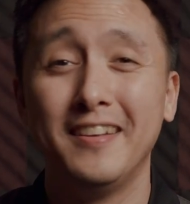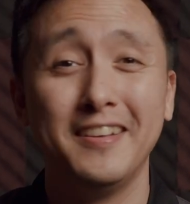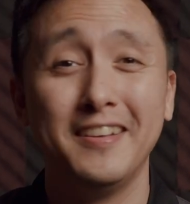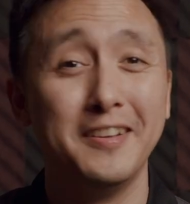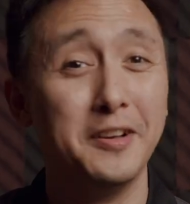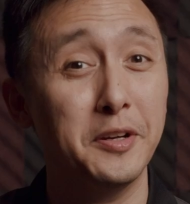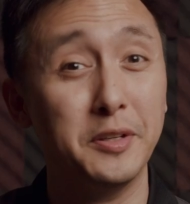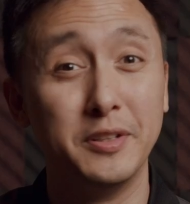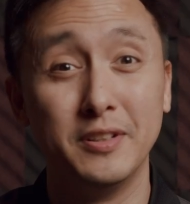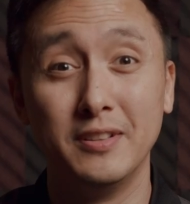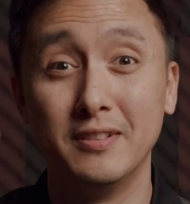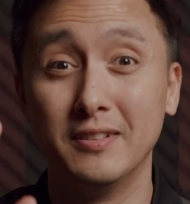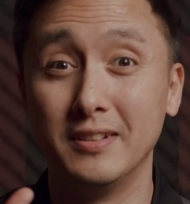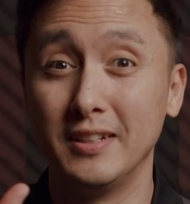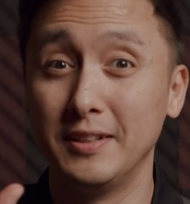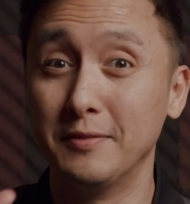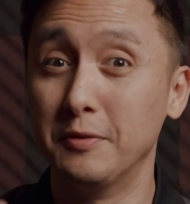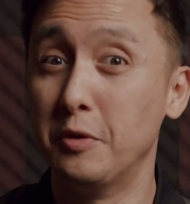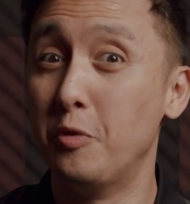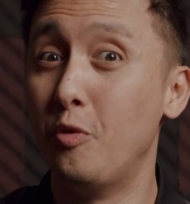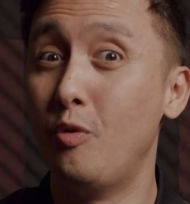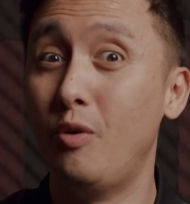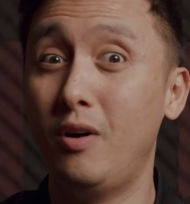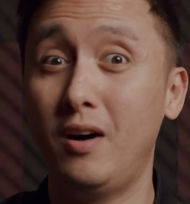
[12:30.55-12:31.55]
You don't
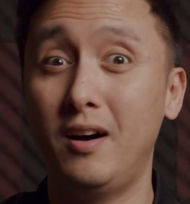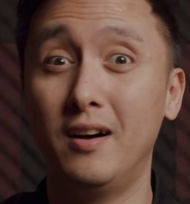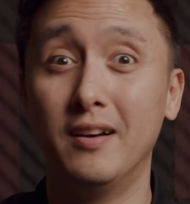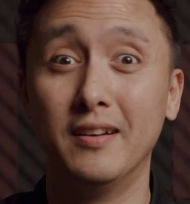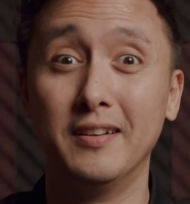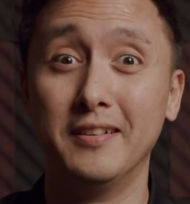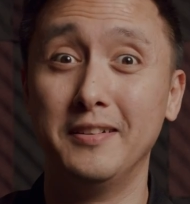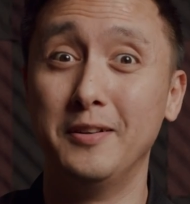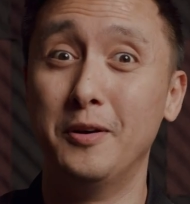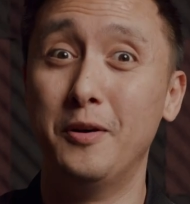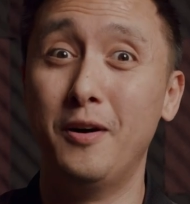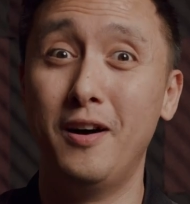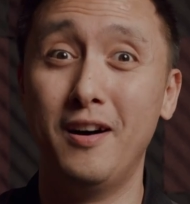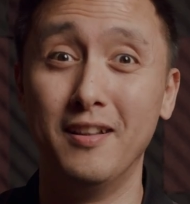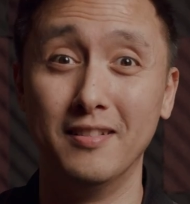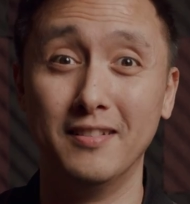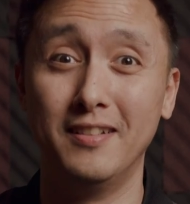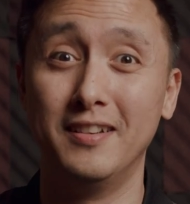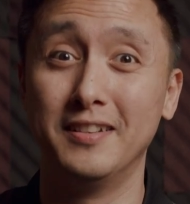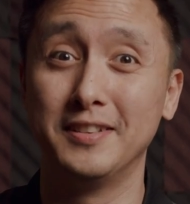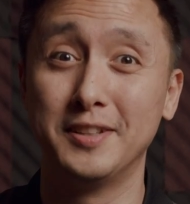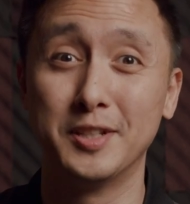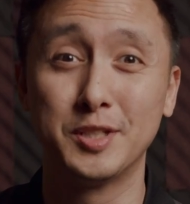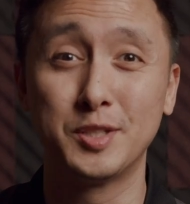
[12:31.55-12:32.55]
even want to know how
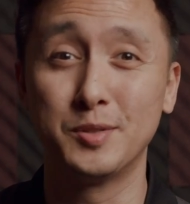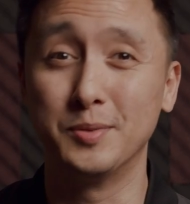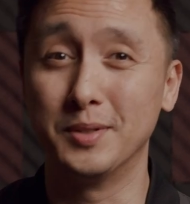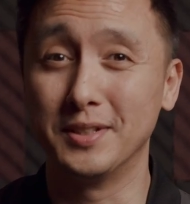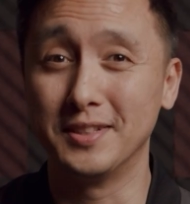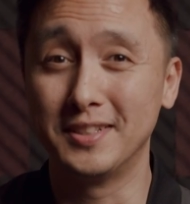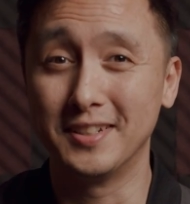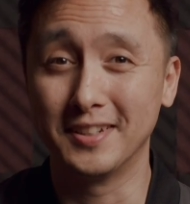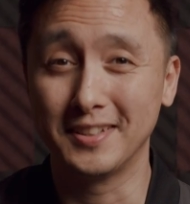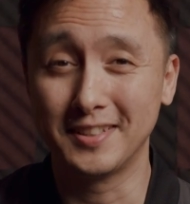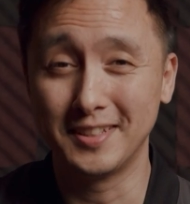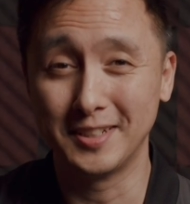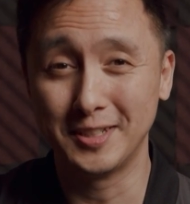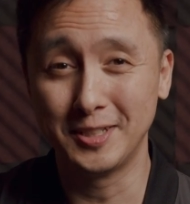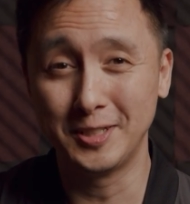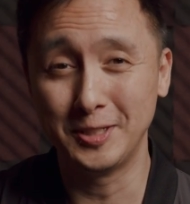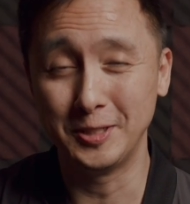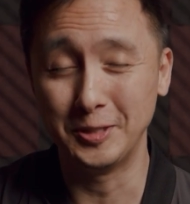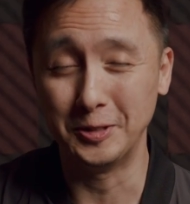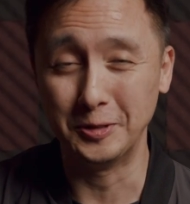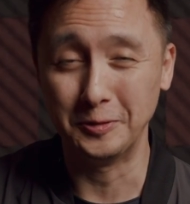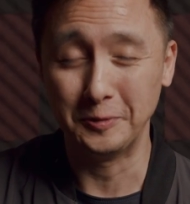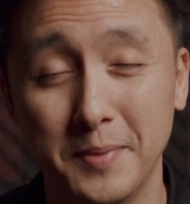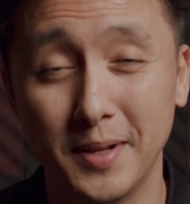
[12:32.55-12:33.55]
long this one took to
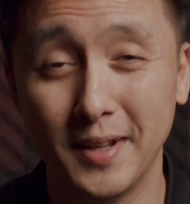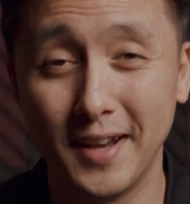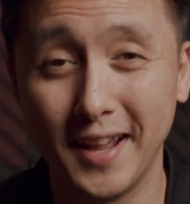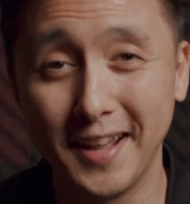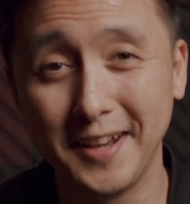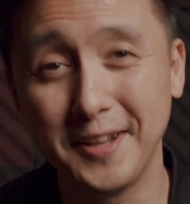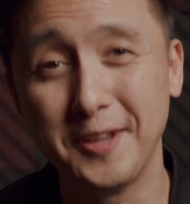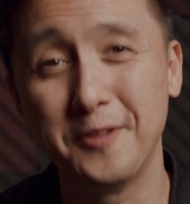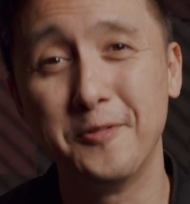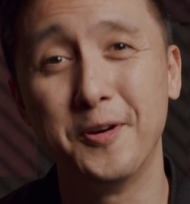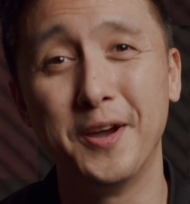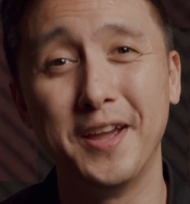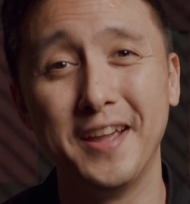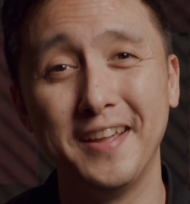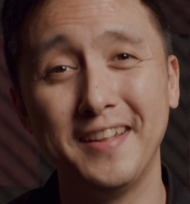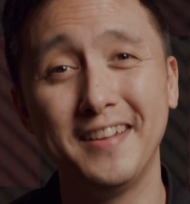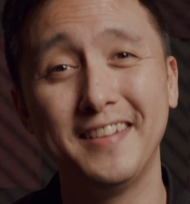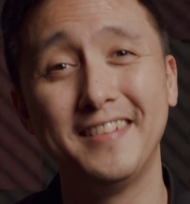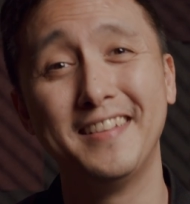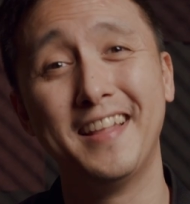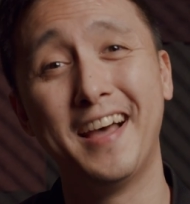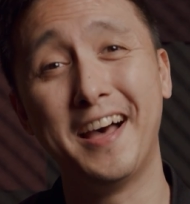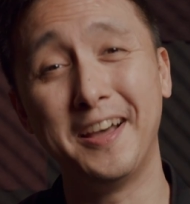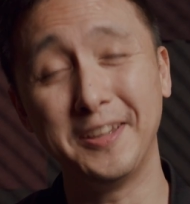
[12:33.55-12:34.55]
shoot. But anyway,
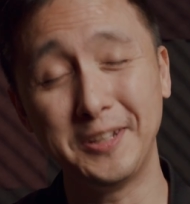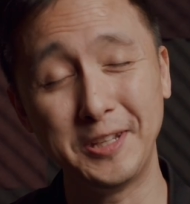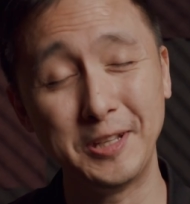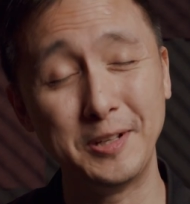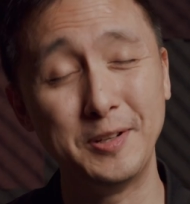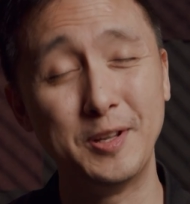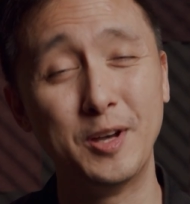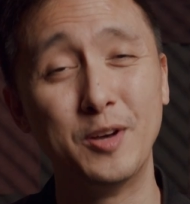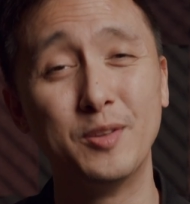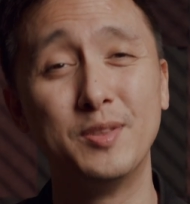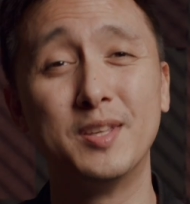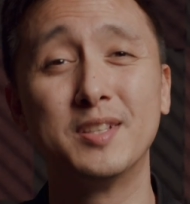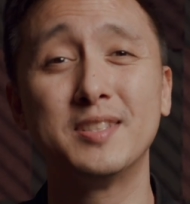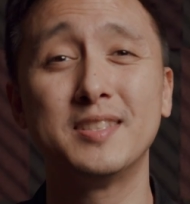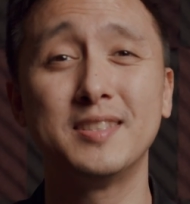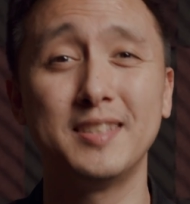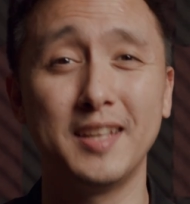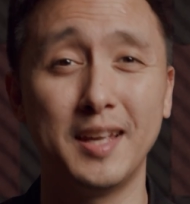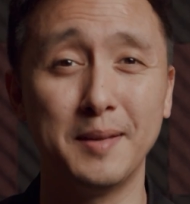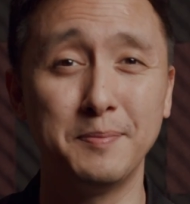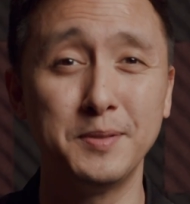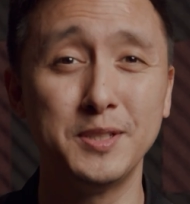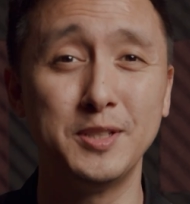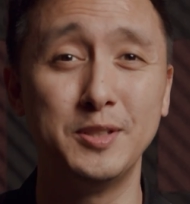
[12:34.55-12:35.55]
now you know the
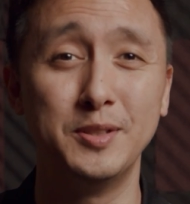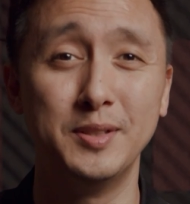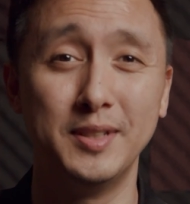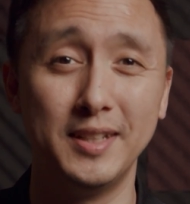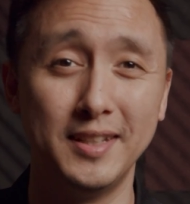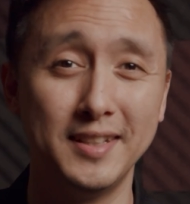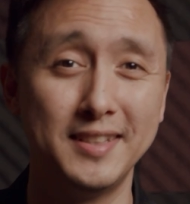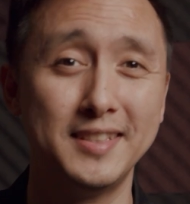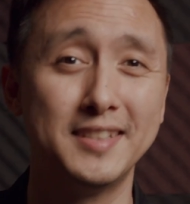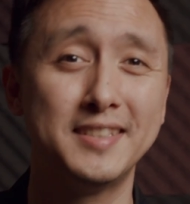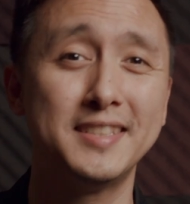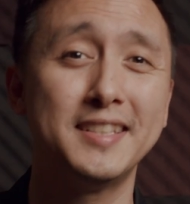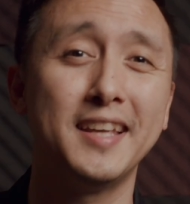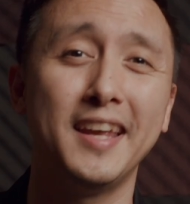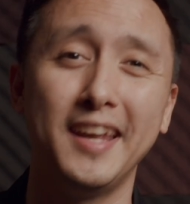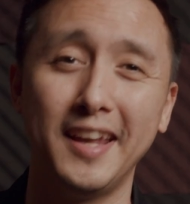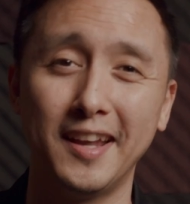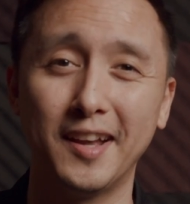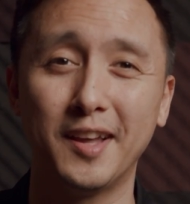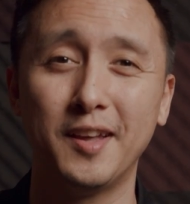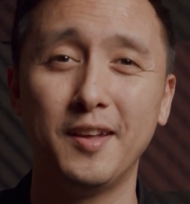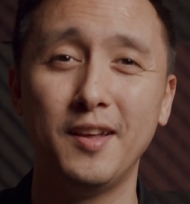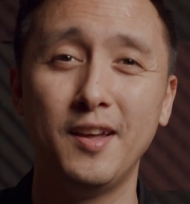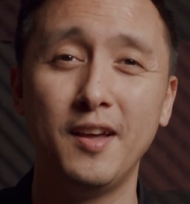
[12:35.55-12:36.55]
steps you need to take.